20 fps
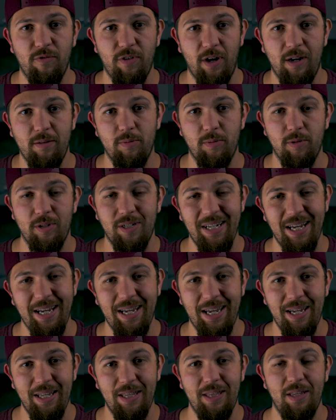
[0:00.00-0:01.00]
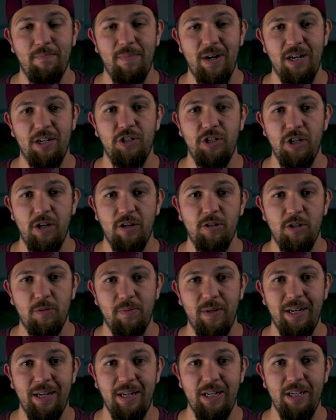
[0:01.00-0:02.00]
frames per second, then my shutter
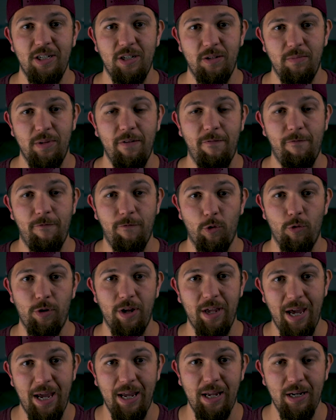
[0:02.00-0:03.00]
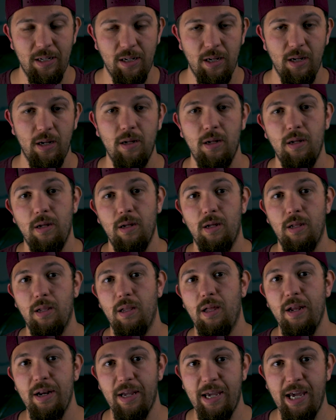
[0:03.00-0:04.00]
speed needs to be 48. A
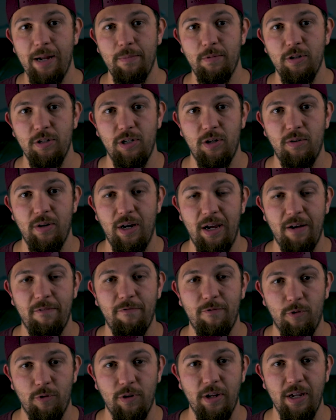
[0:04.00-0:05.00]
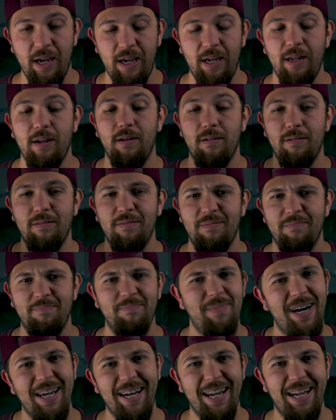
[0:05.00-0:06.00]
lot of cameras don't have 48.
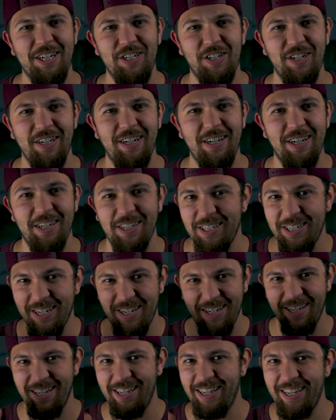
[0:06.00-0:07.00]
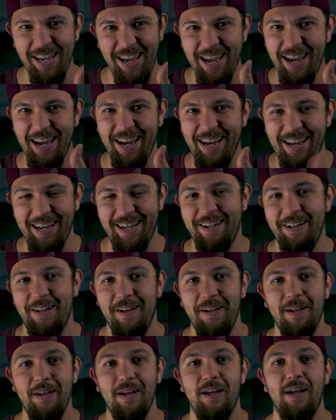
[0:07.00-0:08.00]
Mine actually does. Yeah.
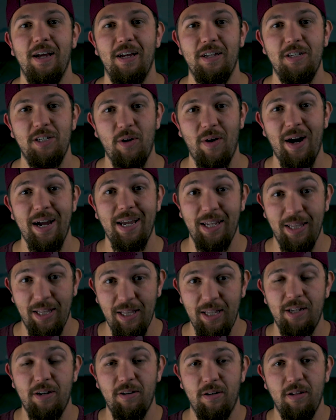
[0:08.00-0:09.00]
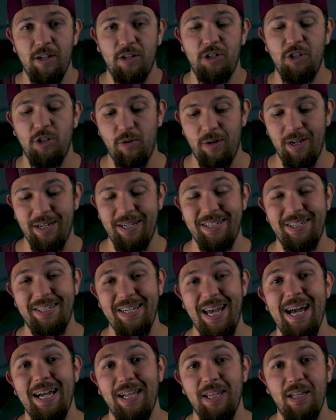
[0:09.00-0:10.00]
And so I can literally shoot
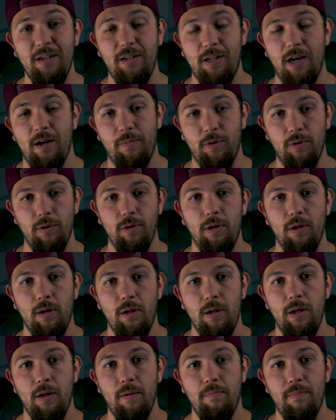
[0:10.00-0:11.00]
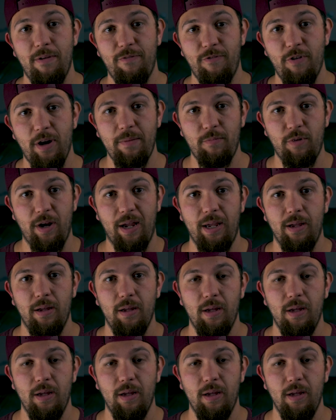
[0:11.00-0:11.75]
exactly double my frame rate.